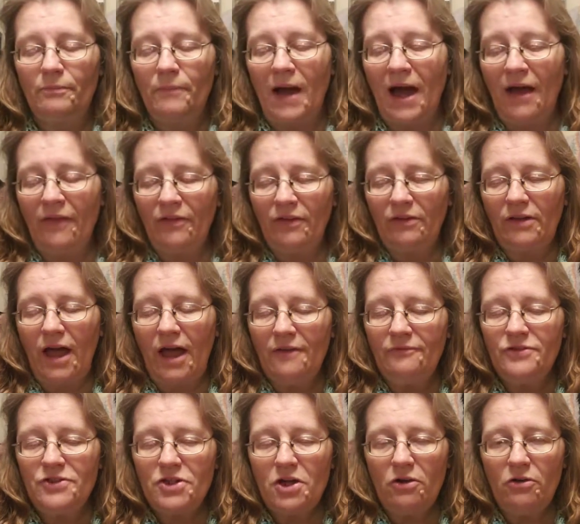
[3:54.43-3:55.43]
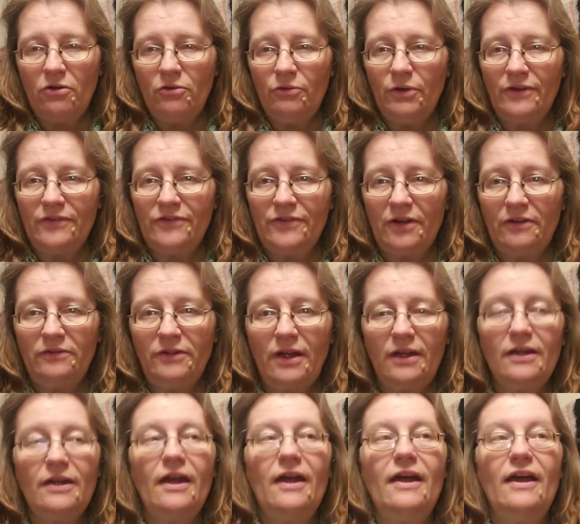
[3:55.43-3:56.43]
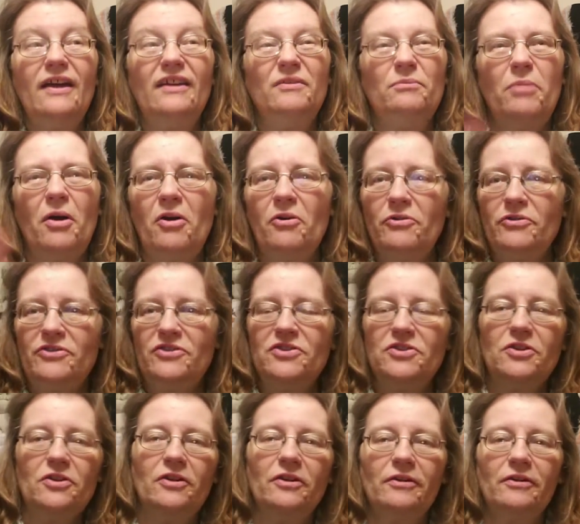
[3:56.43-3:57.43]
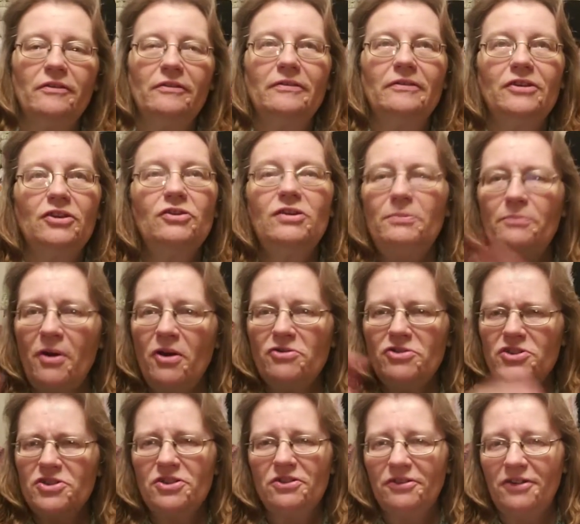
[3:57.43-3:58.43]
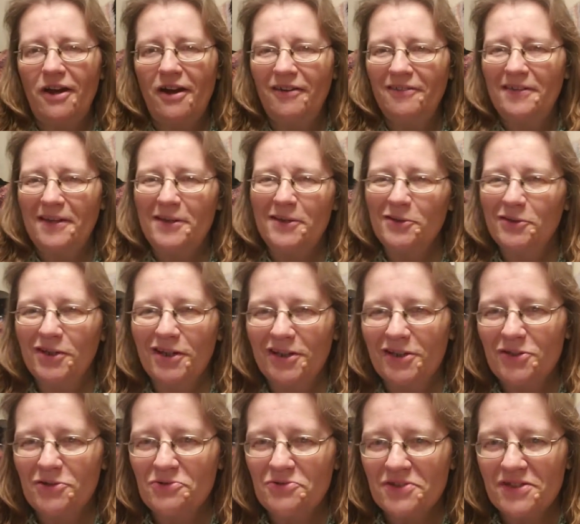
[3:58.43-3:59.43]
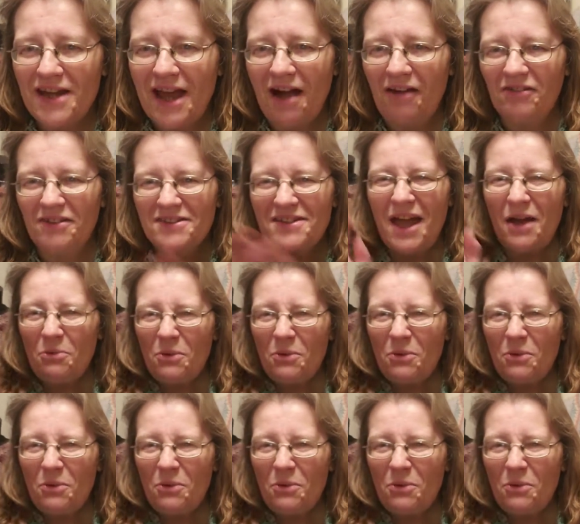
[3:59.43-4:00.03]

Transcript: On the live show Sunday, and you can post your yarn that you're going to use now, because I